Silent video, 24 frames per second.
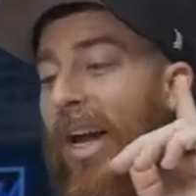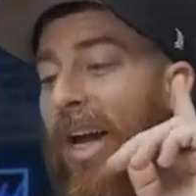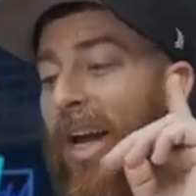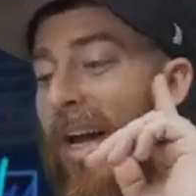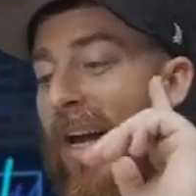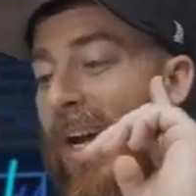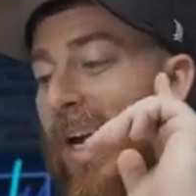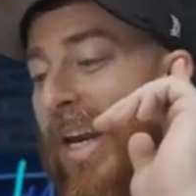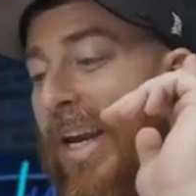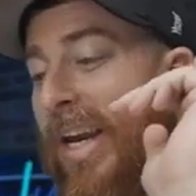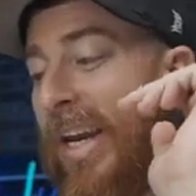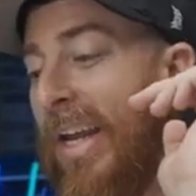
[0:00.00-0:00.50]

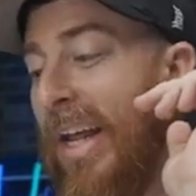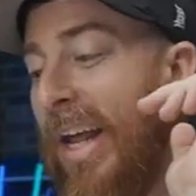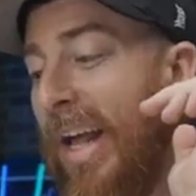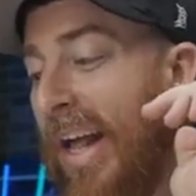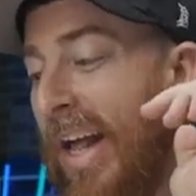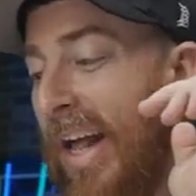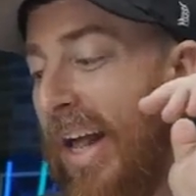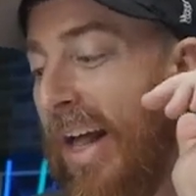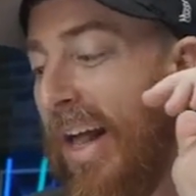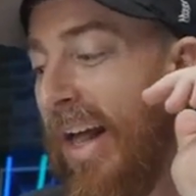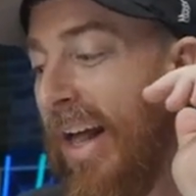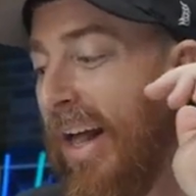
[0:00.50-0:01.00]
And
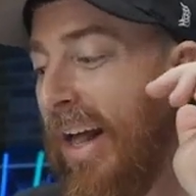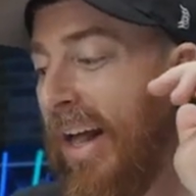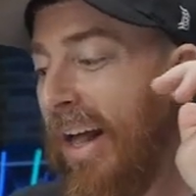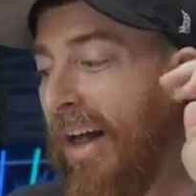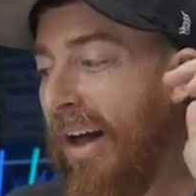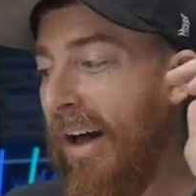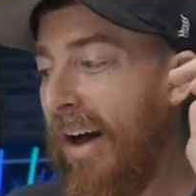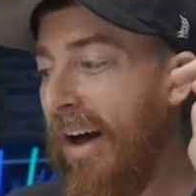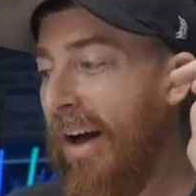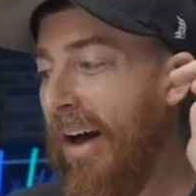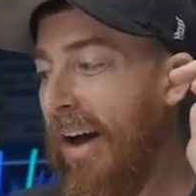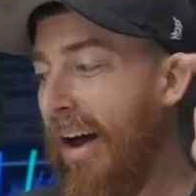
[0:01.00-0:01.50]

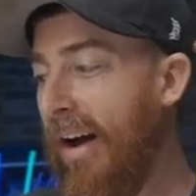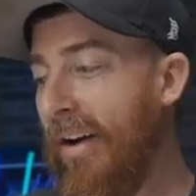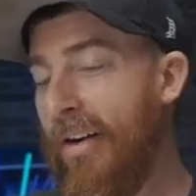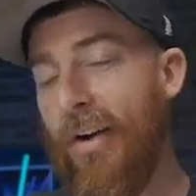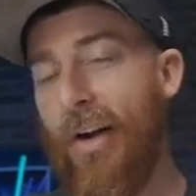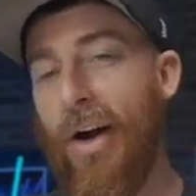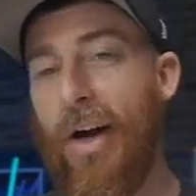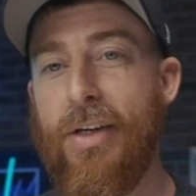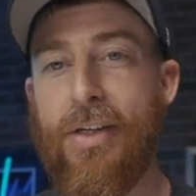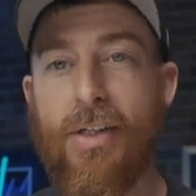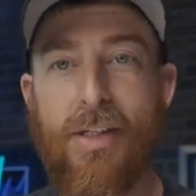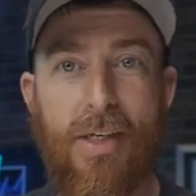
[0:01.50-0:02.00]

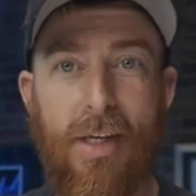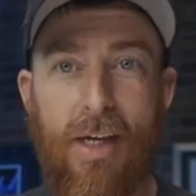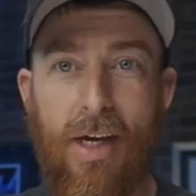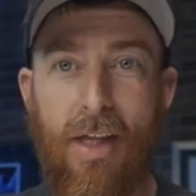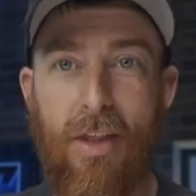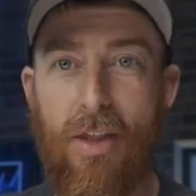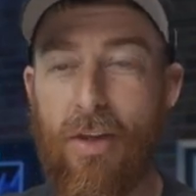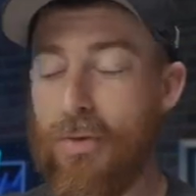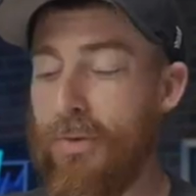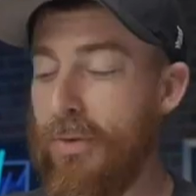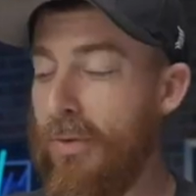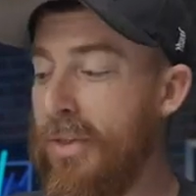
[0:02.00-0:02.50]
I just
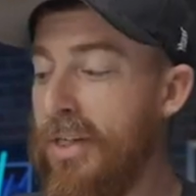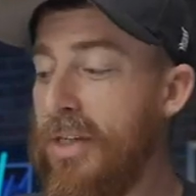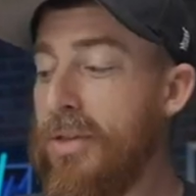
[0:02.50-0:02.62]
like this one.